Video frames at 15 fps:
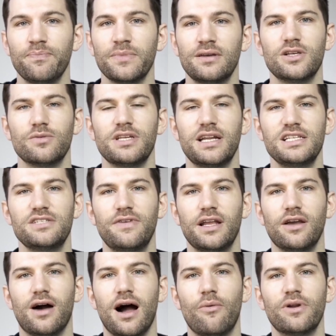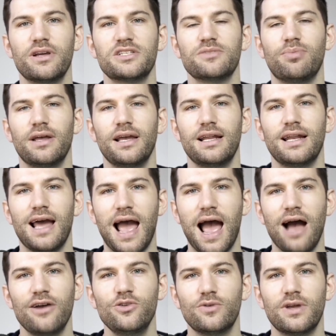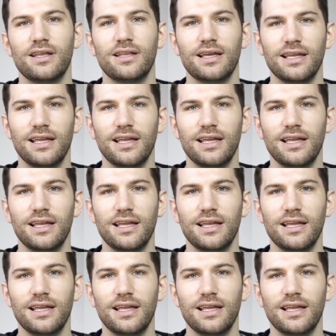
So in today's video, I want to explain how you can